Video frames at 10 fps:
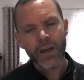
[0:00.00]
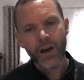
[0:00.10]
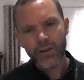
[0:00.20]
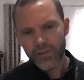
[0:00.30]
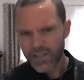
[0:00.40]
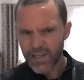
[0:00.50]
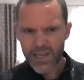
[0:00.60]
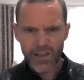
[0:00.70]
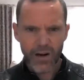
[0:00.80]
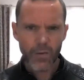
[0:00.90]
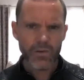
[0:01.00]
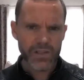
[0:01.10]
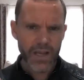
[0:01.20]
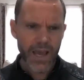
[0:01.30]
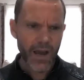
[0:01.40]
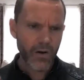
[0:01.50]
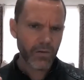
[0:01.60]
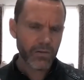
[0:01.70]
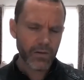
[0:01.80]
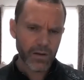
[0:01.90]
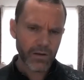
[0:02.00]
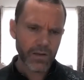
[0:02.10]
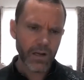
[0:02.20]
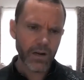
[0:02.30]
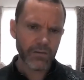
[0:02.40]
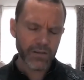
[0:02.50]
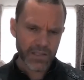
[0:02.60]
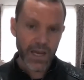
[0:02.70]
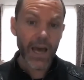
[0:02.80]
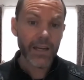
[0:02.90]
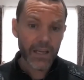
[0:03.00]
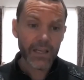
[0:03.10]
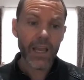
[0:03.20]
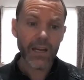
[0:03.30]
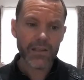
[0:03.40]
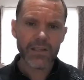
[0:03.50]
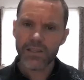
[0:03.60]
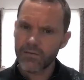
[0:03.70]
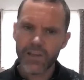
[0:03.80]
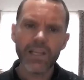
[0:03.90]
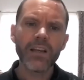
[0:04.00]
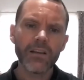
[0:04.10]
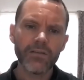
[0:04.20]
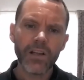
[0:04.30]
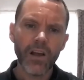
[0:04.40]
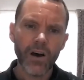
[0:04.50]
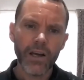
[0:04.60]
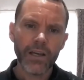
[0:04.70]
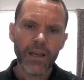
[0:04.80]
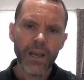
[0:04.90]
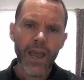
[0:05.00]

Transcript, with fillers: I could see that I was now, starting again as a civilian, if you like.